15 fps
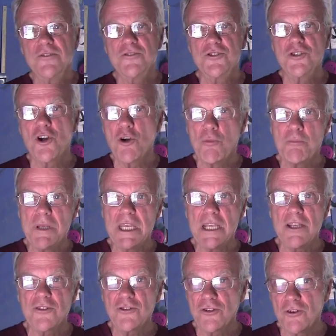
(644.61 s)

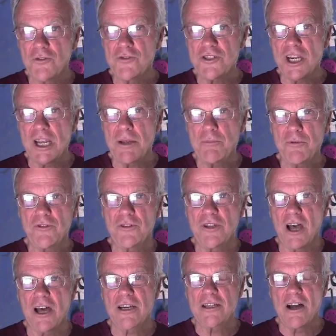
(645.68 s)

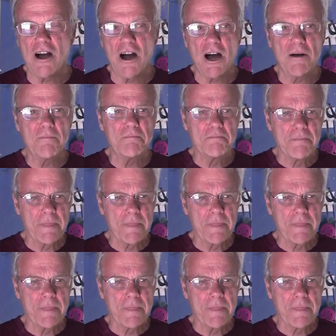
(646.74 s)
joebsurfshapes.com,